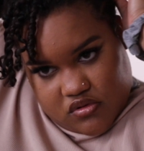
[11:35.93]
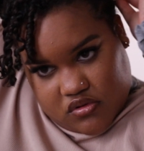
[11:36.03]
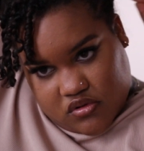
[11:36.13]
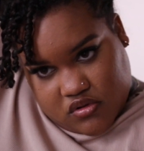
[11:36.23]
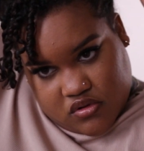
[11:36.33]

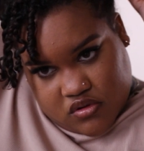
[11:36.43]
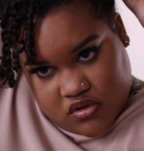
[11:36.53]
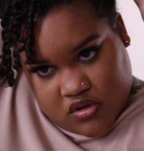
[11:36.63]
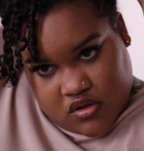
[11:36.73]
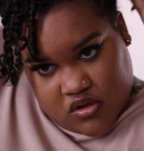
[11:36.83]

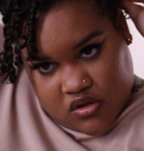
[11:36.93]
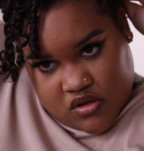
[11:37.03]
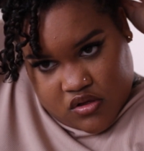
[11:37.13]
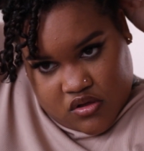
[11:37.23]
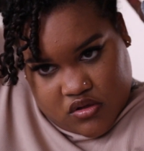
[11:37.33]

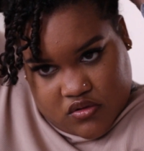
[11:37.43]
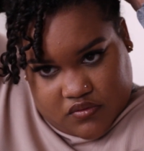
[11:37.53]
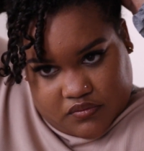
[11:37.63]
Nobody speaks.